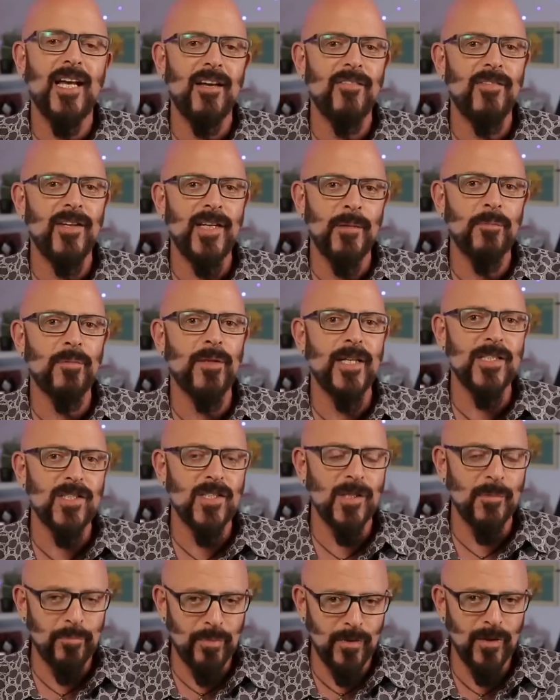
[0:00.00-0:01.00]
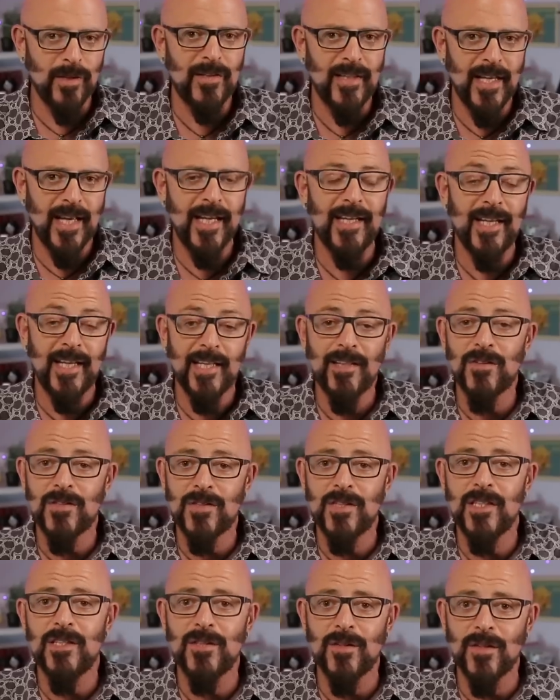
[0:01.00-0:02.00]
have any place to put that
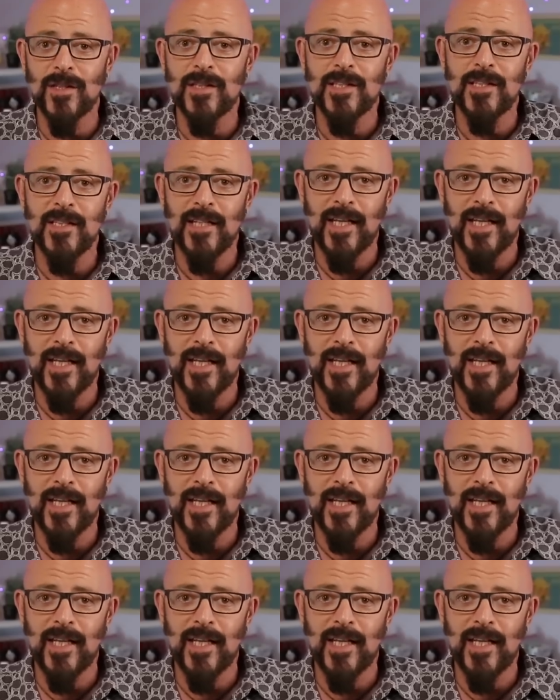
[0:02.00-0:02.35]
energy during the